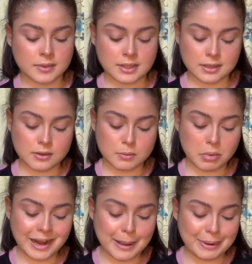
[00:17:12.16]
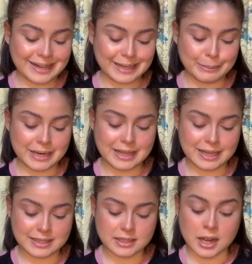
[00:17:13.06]
I'm gonna plop a little bit of
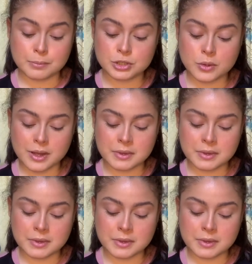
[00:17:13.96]
this. Do you know what?